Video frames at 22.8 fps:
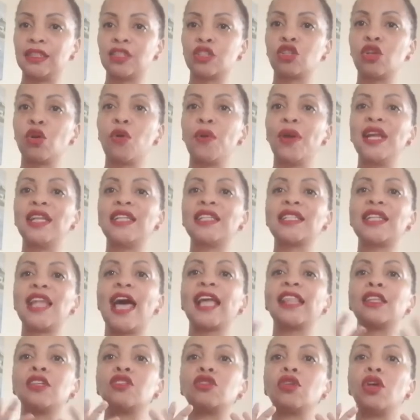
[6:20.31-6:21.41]
So it's
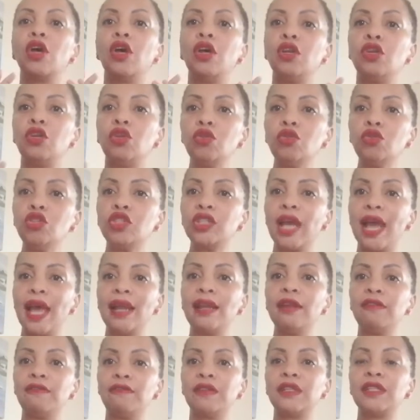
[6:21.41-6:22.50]
like this huge
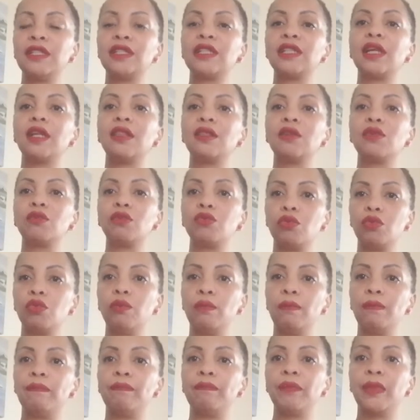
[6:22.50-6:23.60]
elephant in the
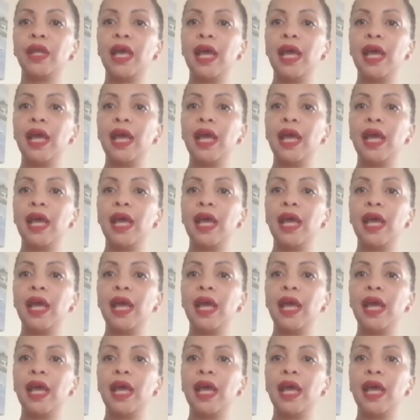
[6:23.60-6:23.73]
room